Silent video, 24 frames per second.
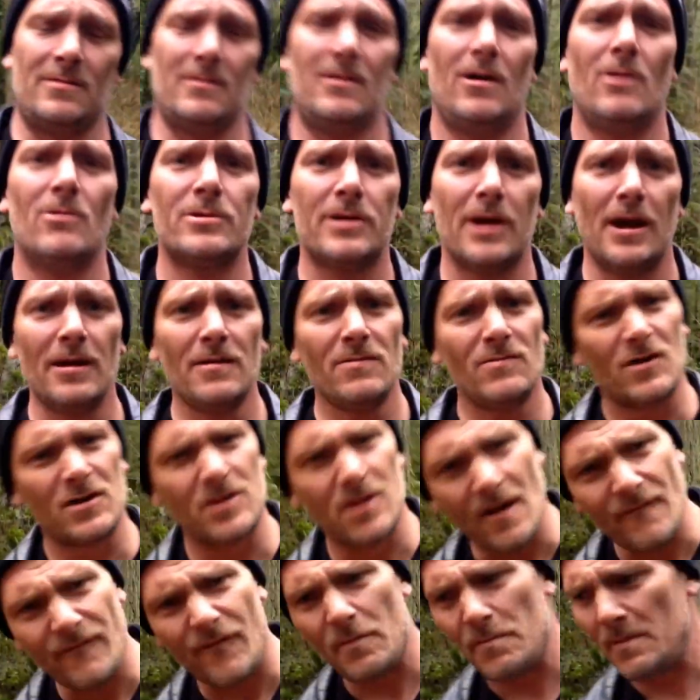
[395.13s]
Okay, the
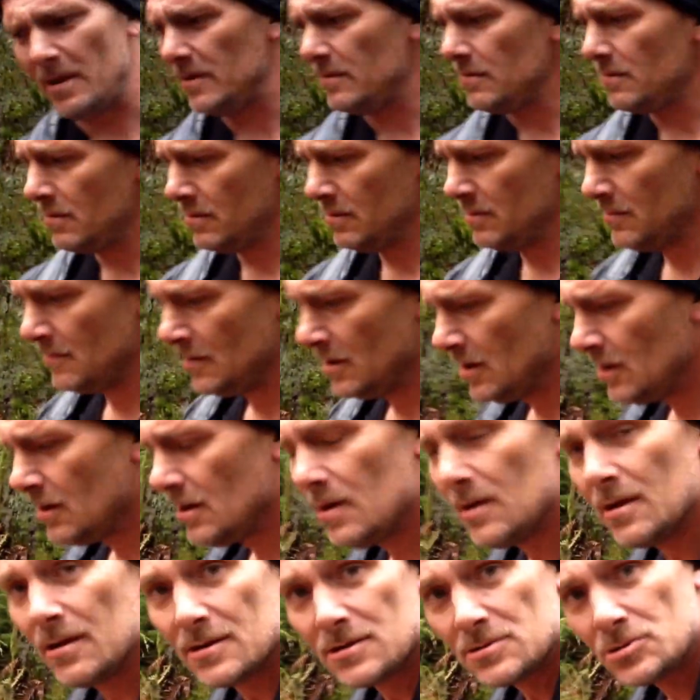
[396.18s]
government
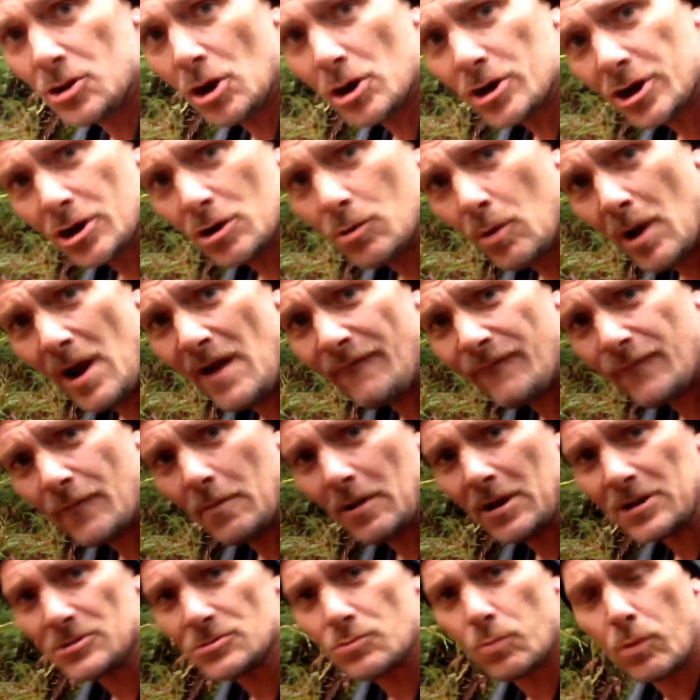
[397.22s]
took it away from
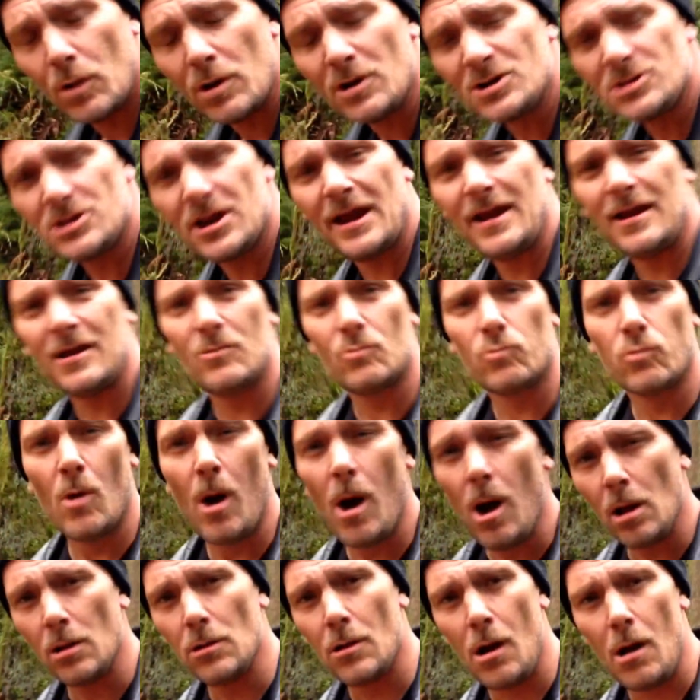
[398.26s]
us. We're sending raw
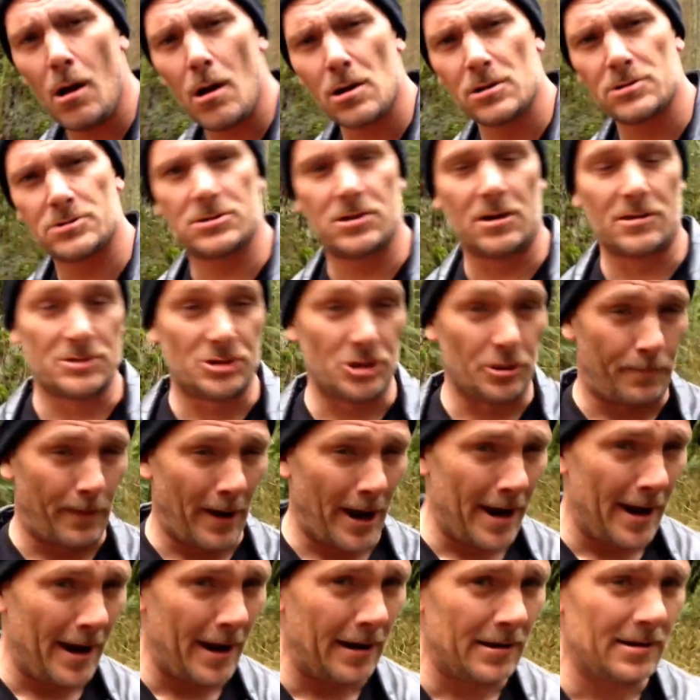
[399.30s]
logs to
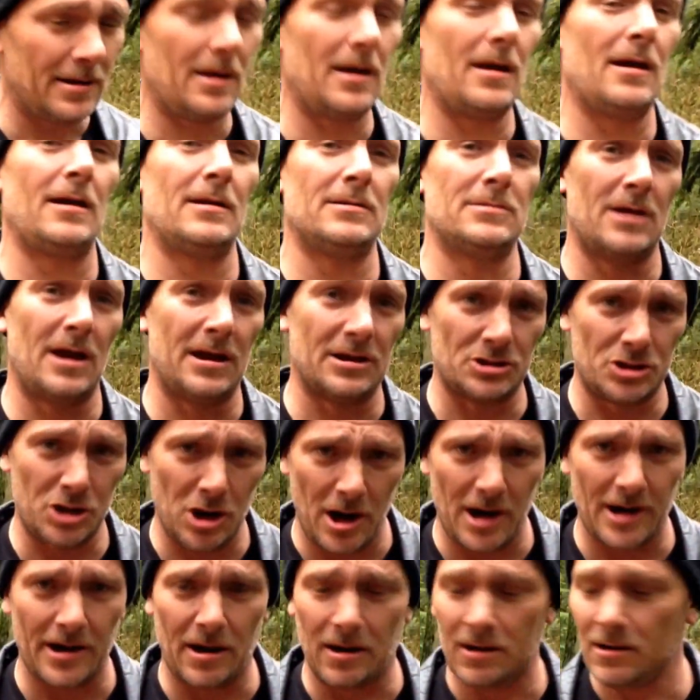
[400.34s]
Japan and
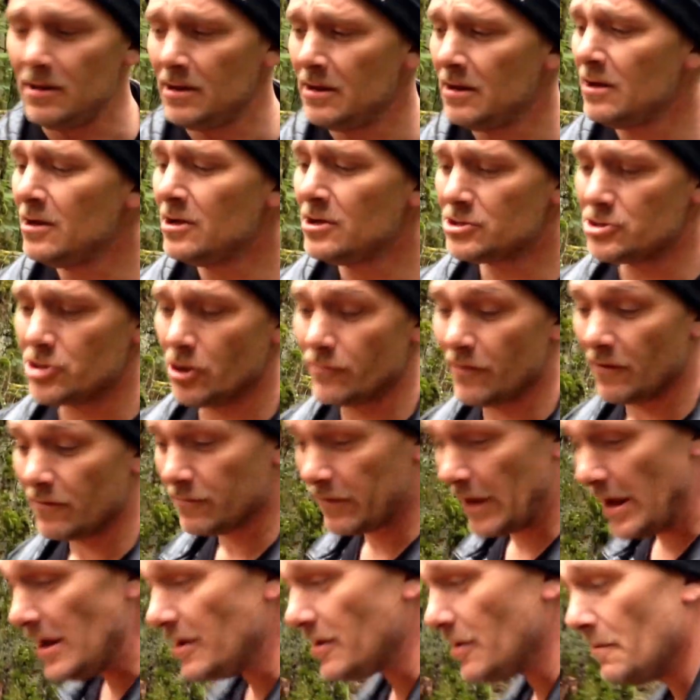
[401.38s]
China so that
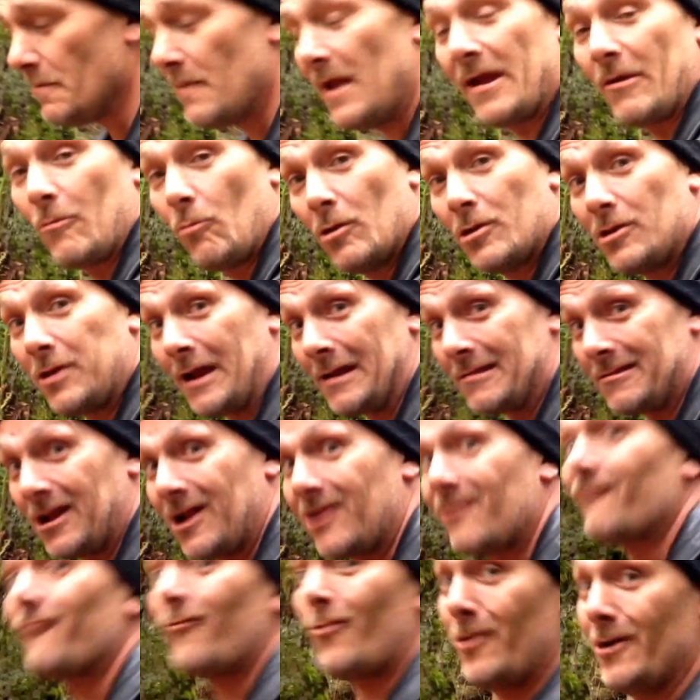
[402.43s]
they can make wood like this
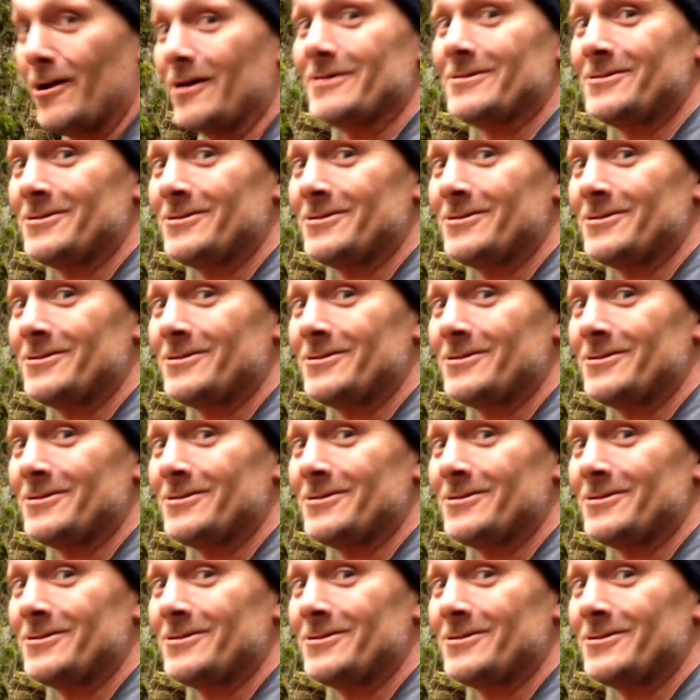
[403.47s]
for us.